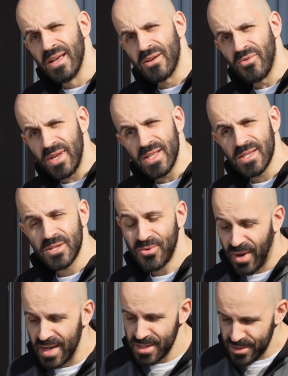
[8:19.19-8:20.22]
created
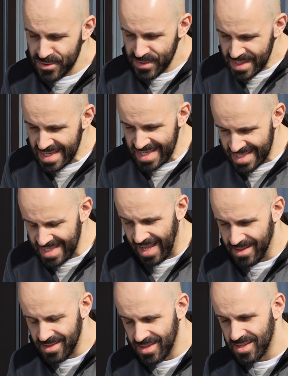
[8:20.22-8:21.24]
quite a unique
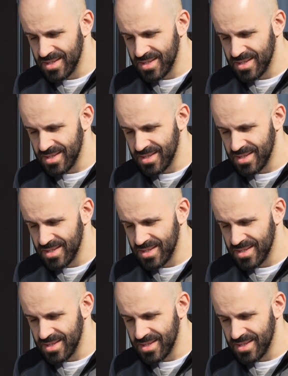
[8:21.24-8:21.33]
scent.